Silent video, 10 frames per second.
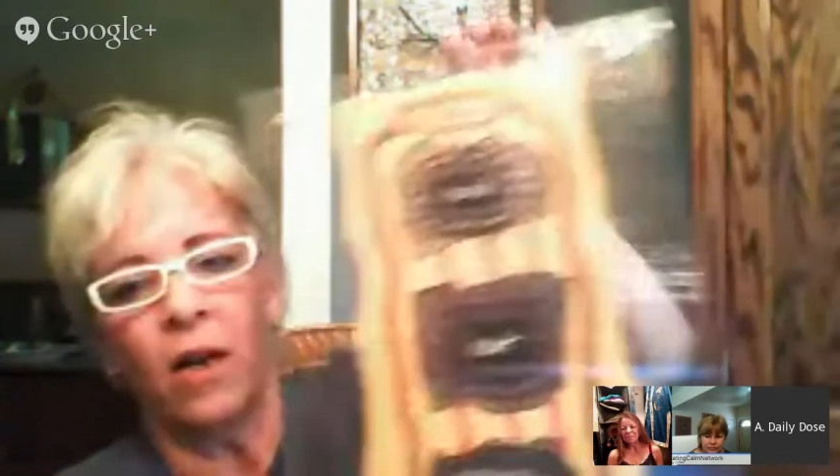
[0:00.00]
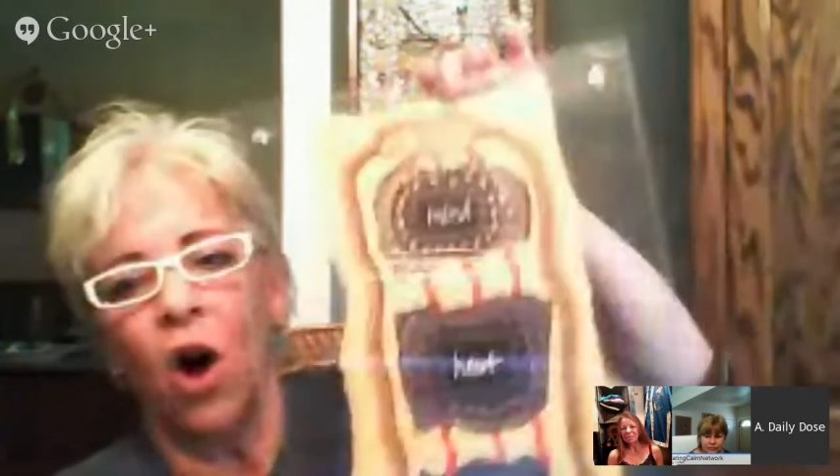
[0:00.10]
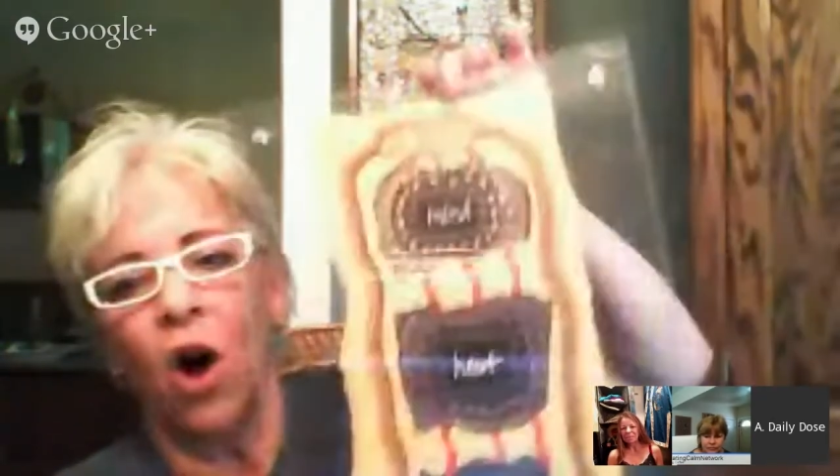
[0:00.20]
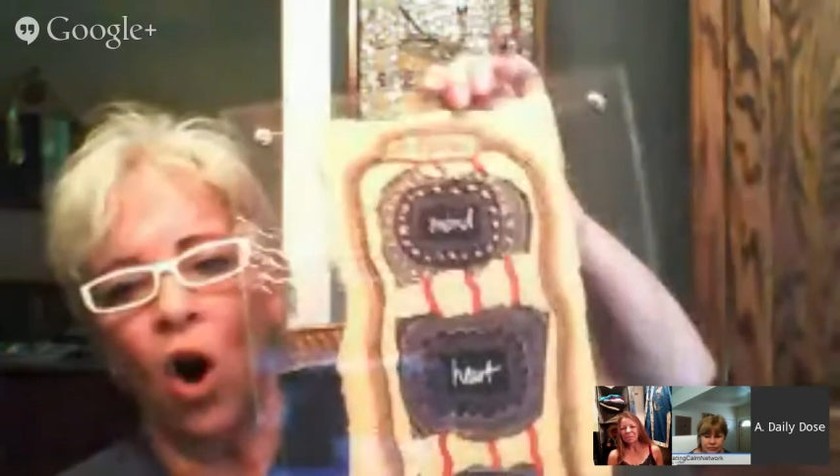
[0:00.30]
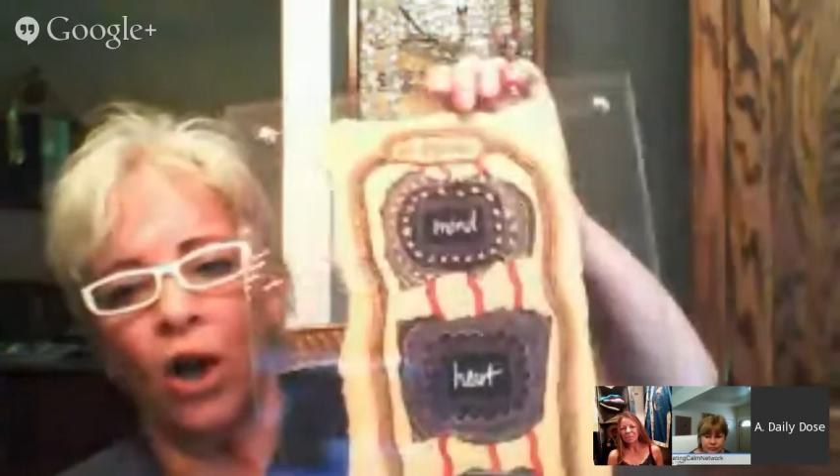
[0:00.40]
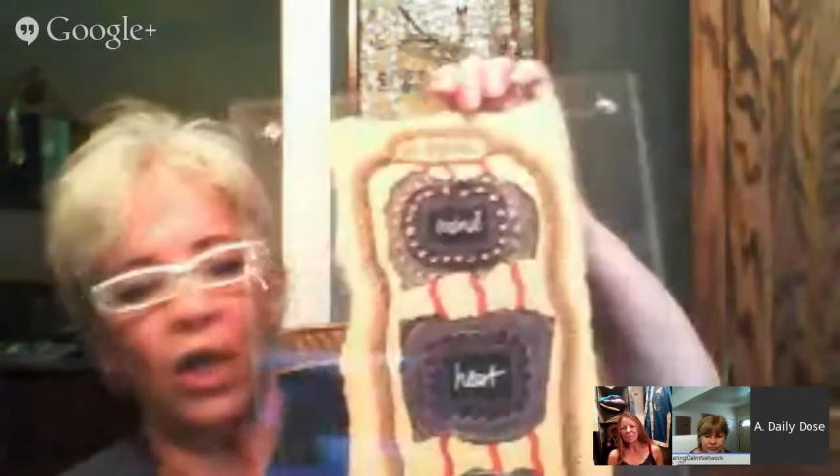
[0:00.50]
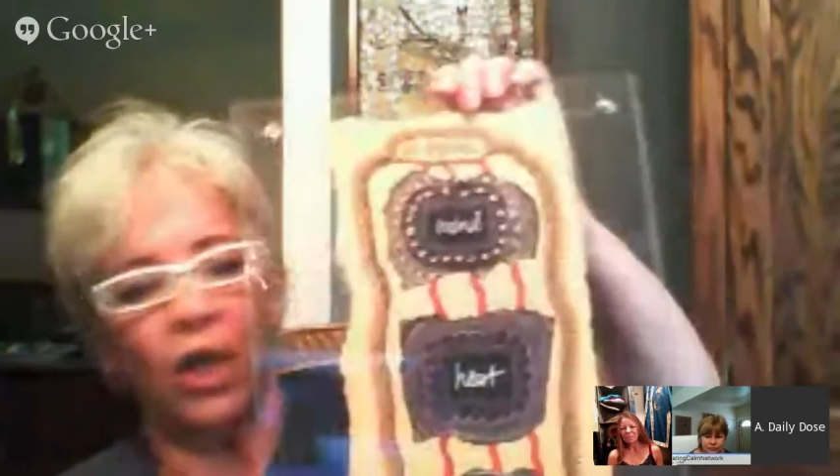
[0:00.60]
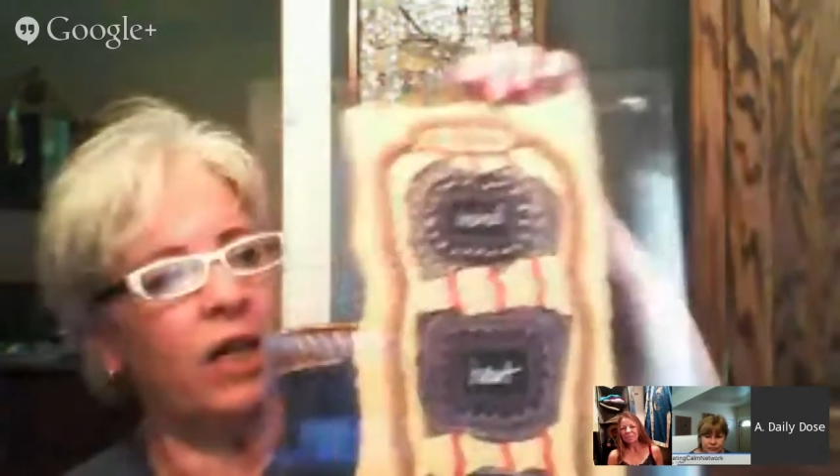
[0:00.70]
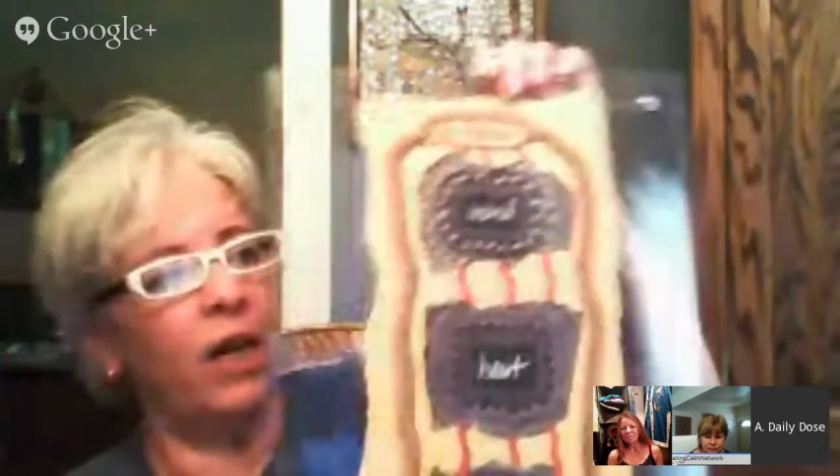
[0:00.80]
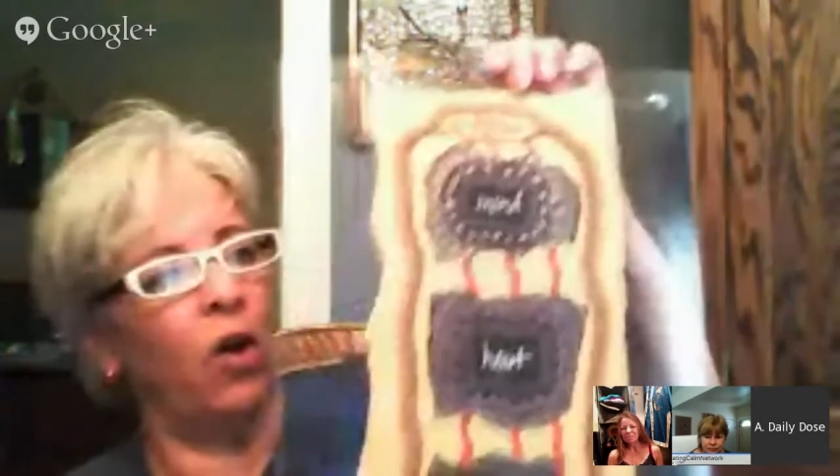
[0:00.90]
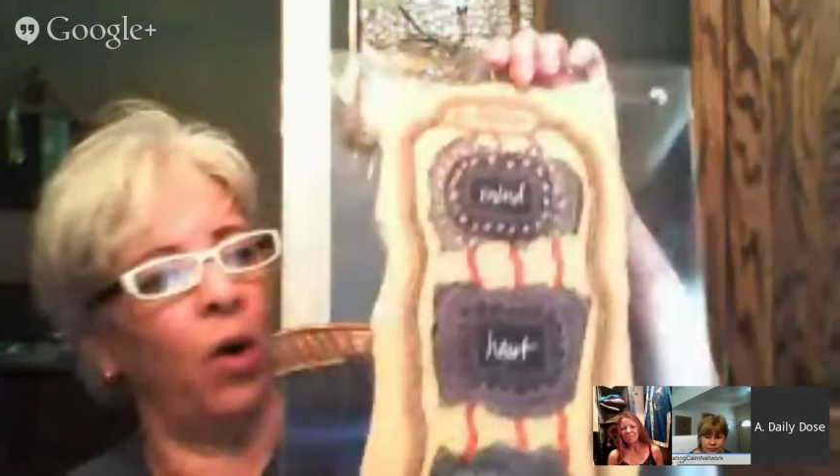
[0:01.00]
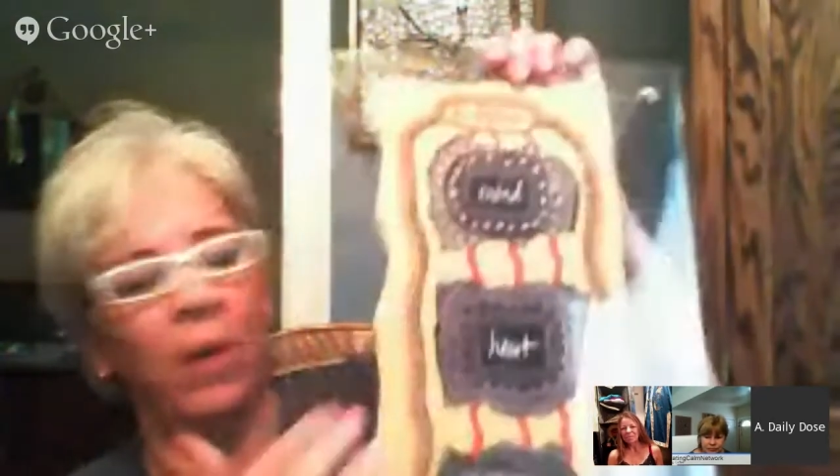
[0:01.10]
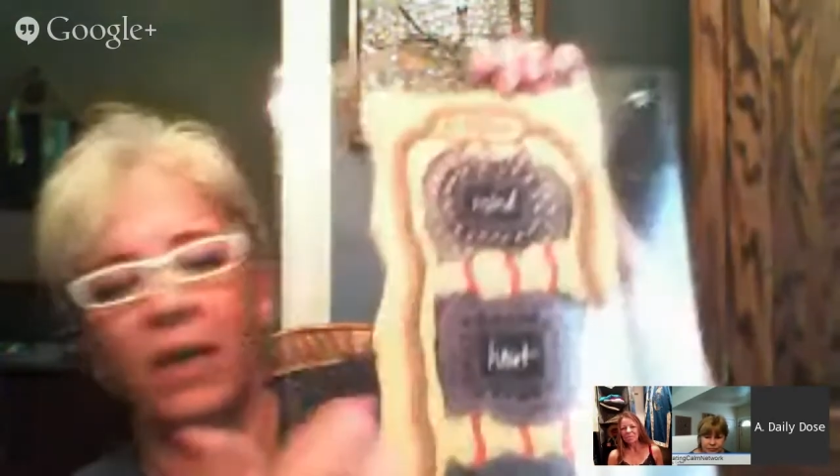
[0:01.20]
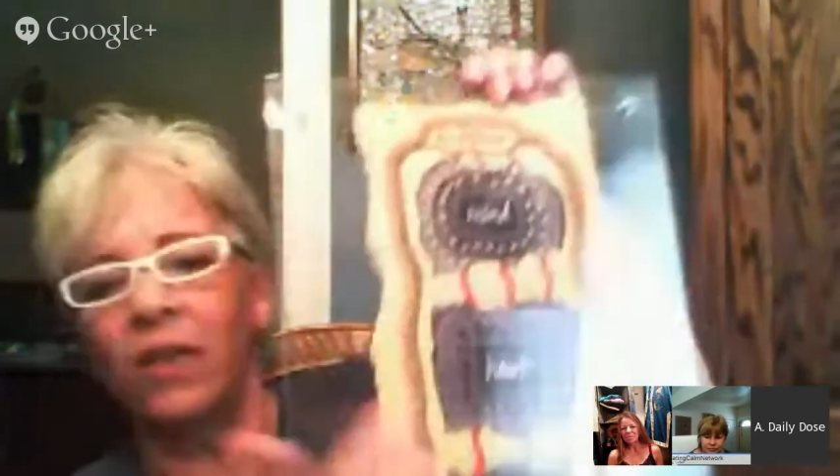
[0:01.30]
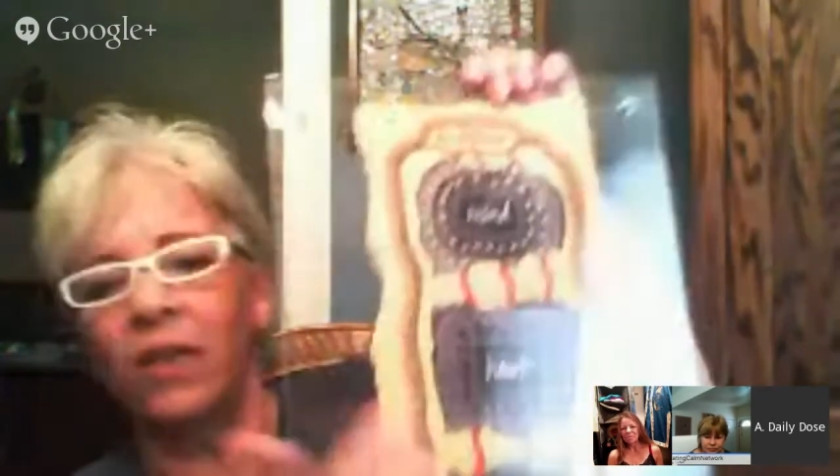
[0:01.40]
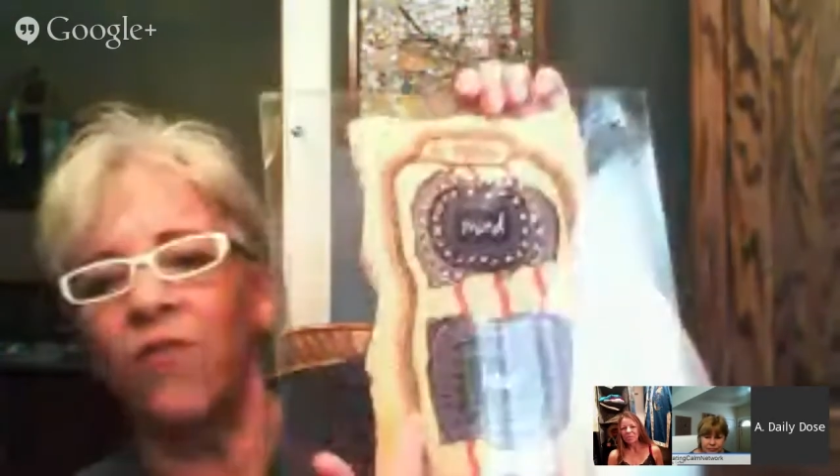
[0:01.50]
art she did on a piece